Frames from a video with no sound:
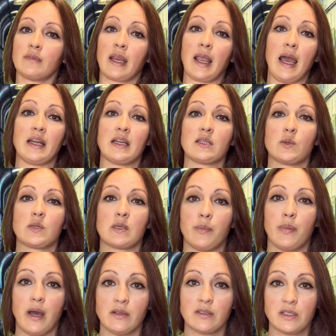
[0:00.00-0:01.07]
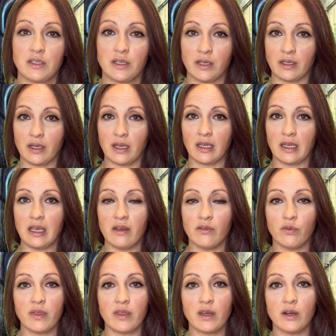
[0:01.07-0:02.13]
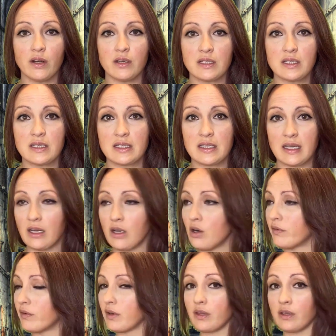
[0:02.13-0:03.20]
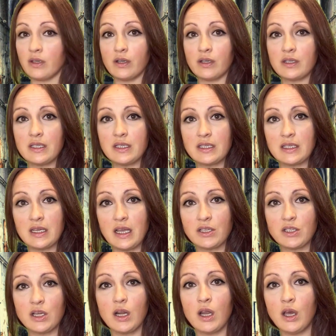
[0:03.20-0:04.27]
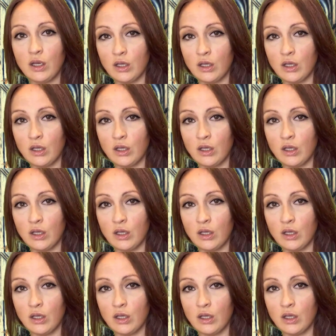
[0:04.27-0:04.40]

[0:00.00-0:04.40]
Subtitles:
Candace was about to turn and leave when the nurses sitting over at the nursing station